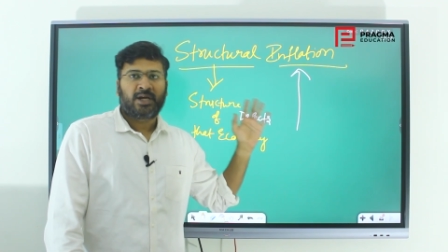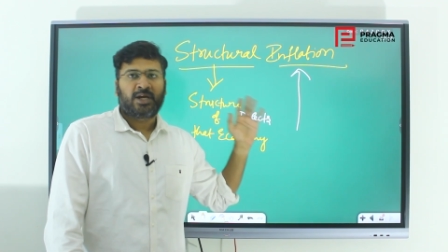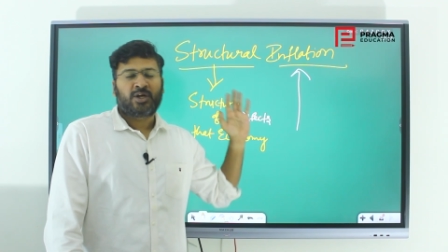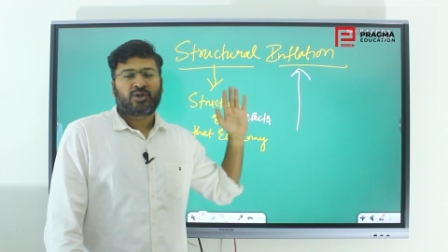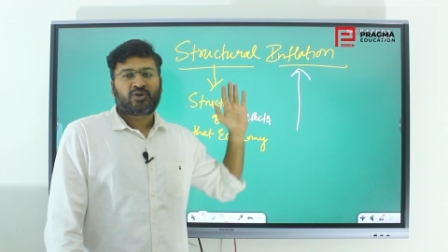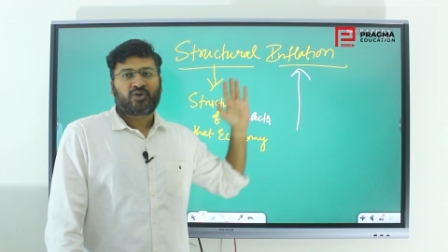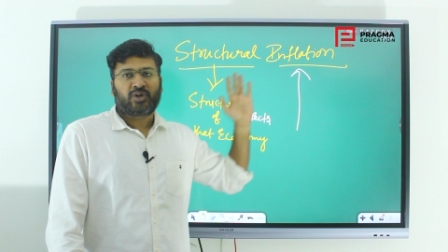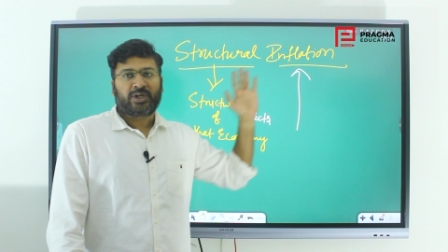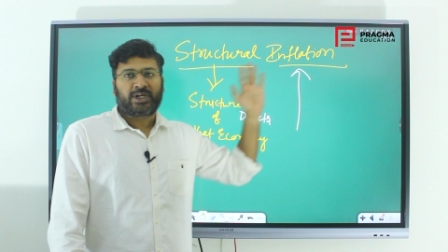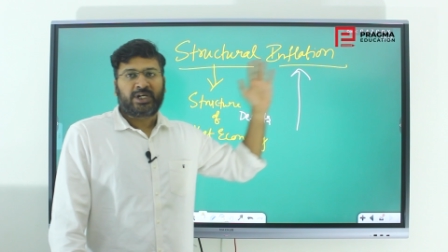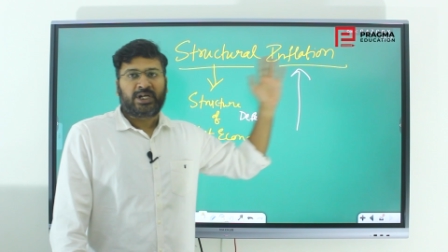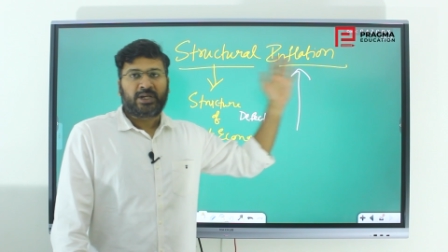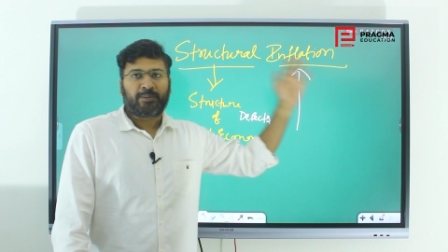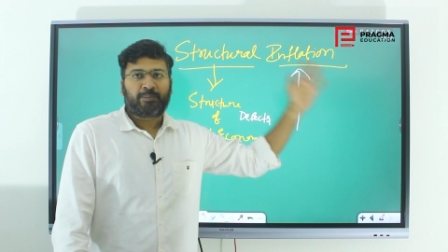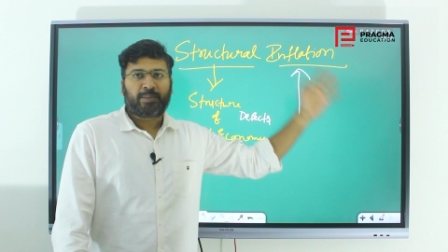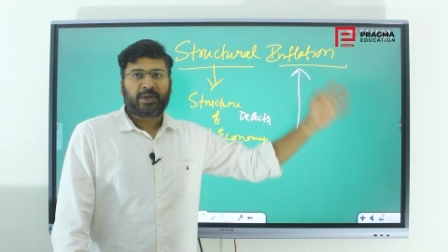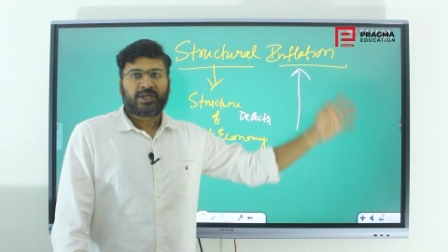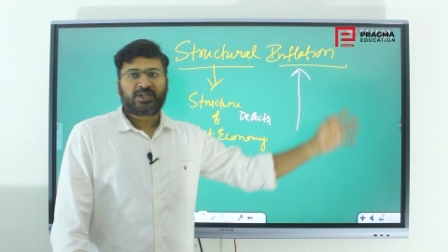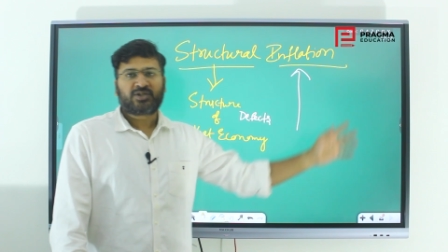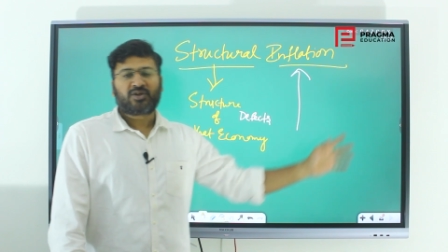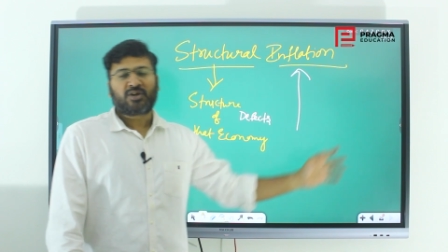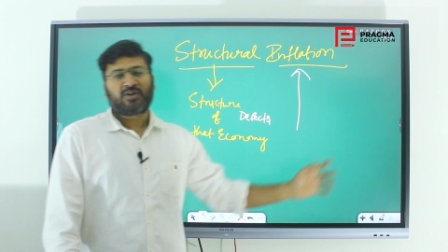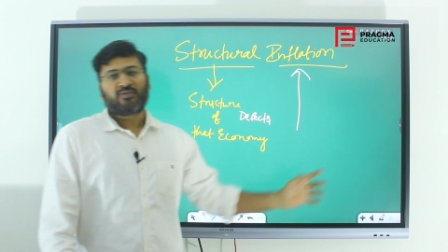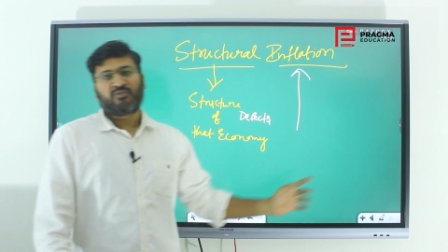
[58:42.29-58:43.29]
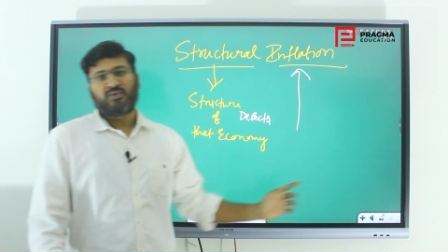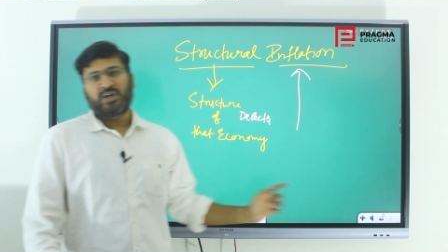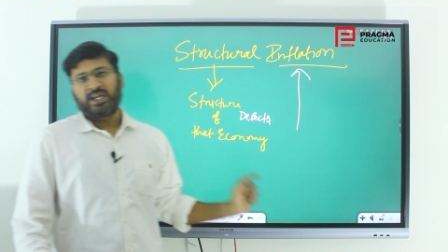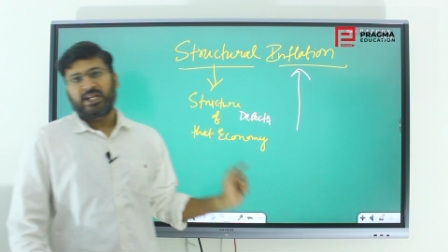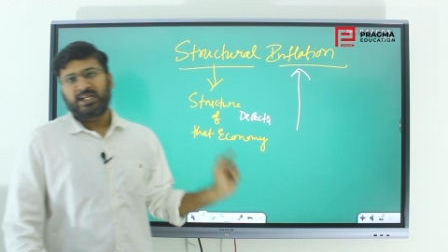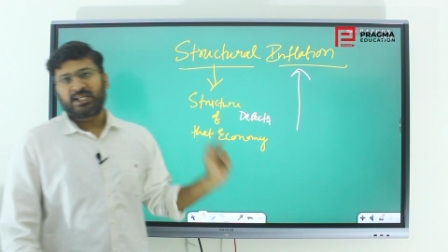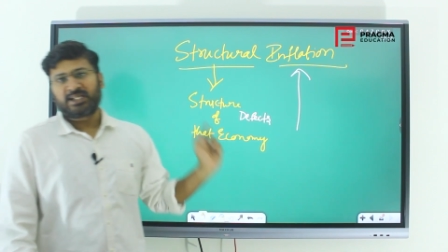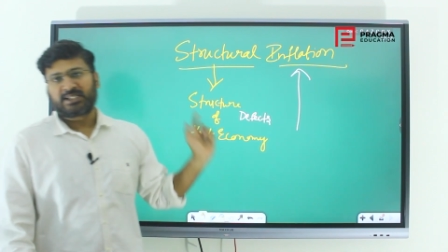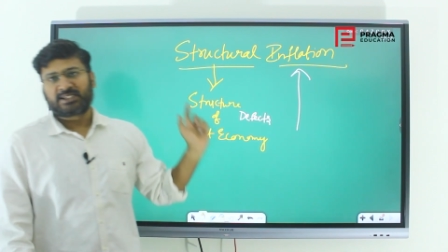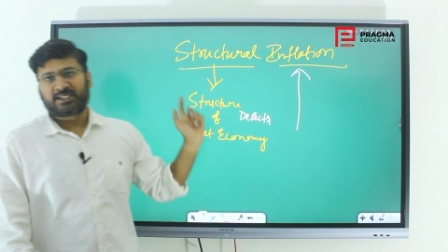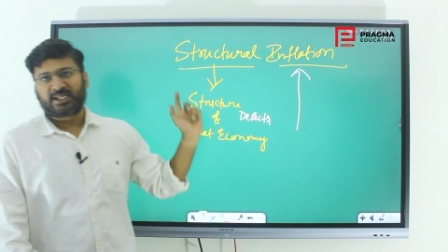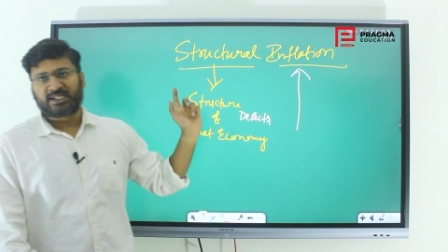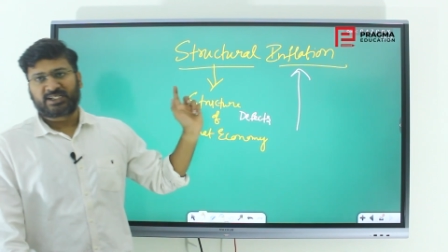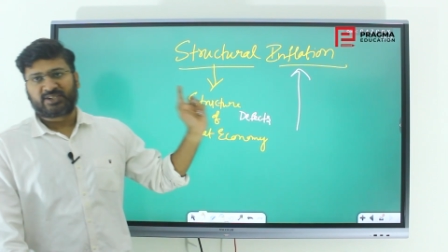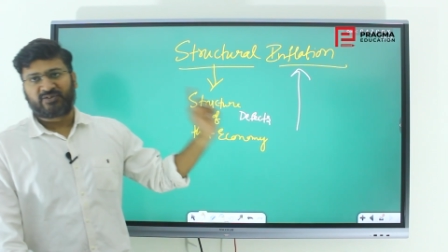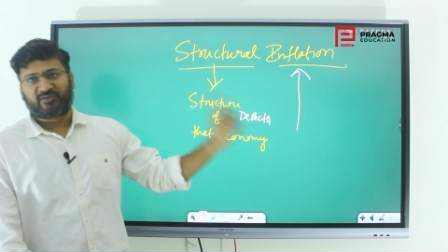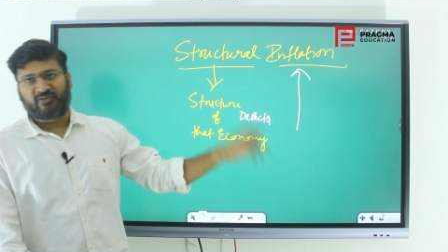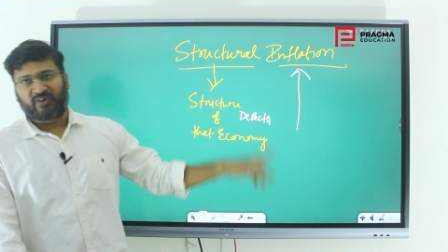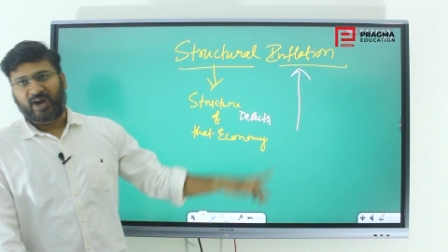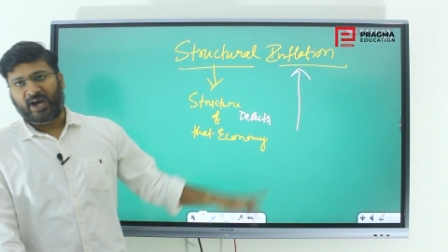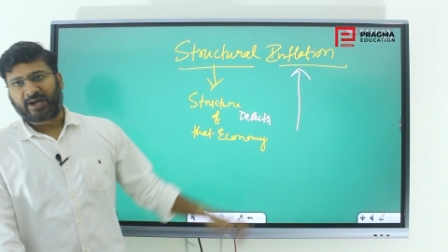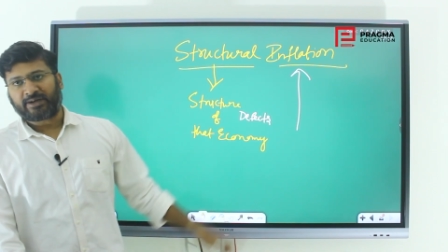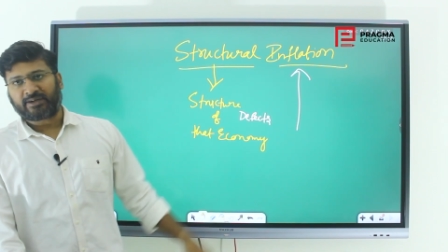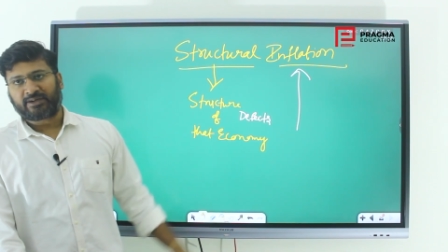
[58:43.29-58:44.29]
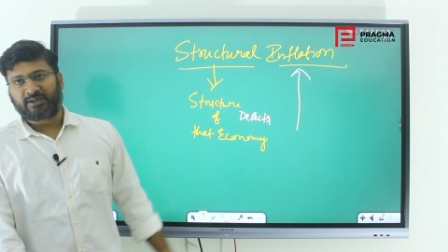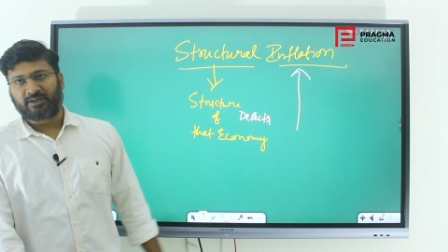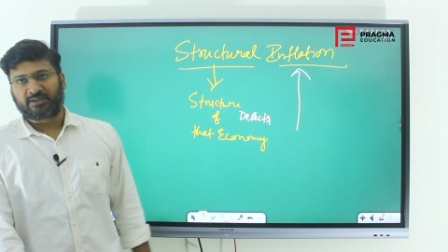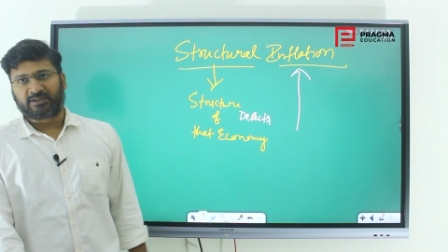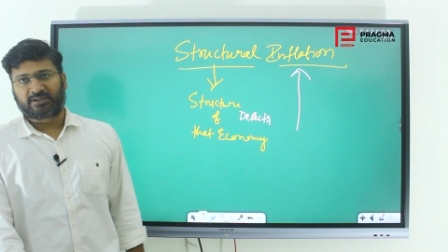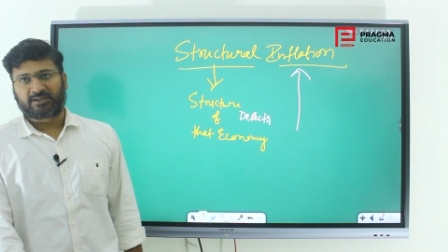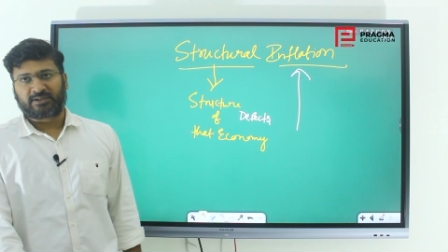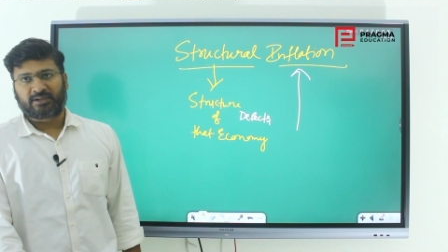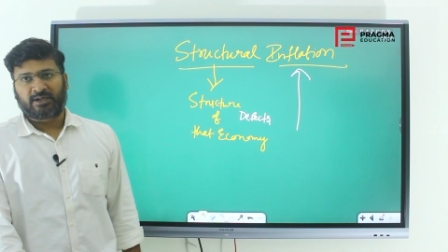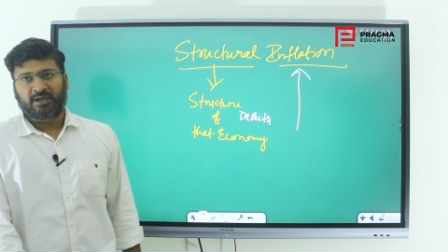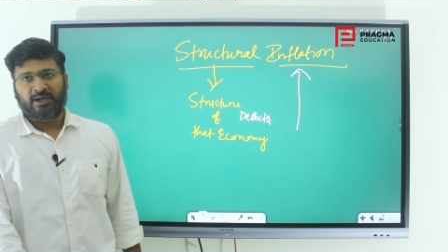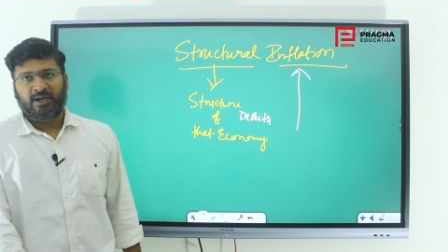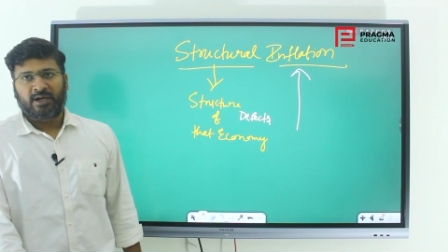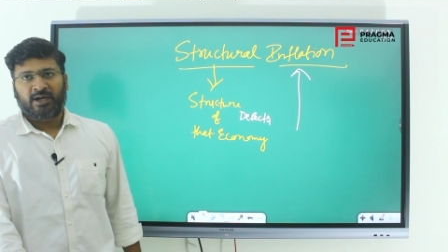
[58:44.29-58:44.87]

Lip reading: So it depends on various such factors.